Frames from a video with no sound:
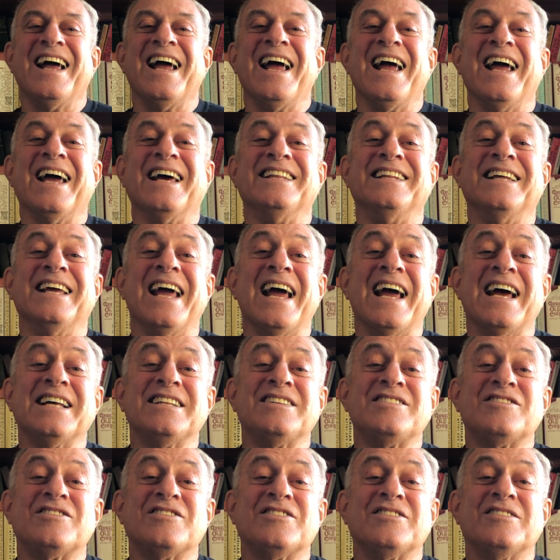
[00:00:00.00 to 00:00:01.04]
And the
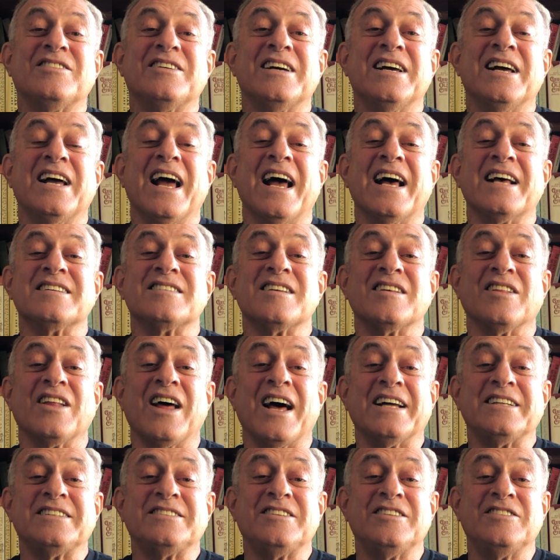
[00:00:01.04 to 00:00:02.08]
answer has a
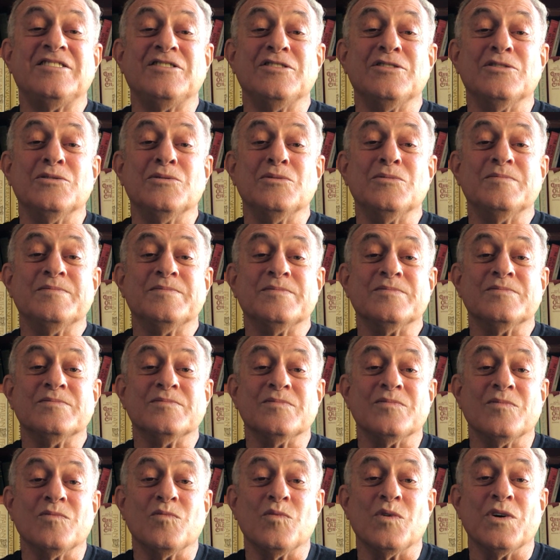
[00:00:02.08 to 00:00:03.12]
lot to do
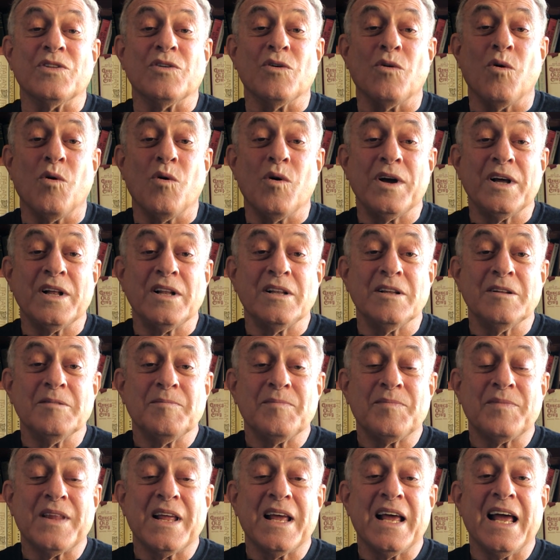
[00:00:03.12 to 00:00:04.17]
with oil
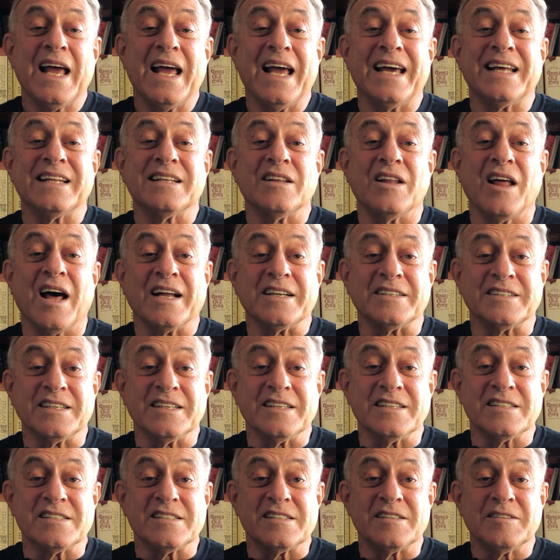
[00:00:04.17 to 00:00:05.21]
and
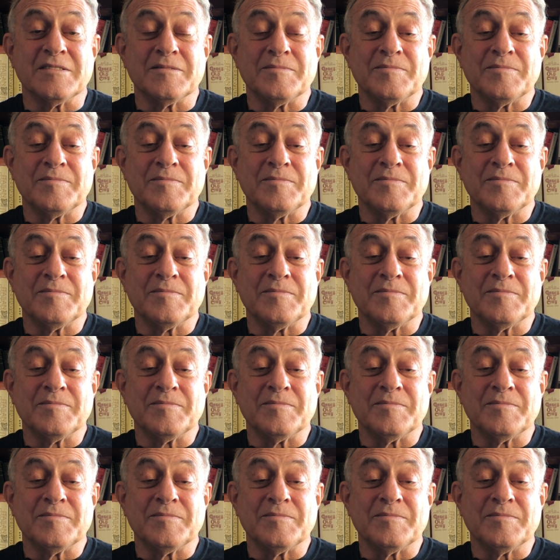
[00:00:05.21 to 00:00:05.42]
latkes.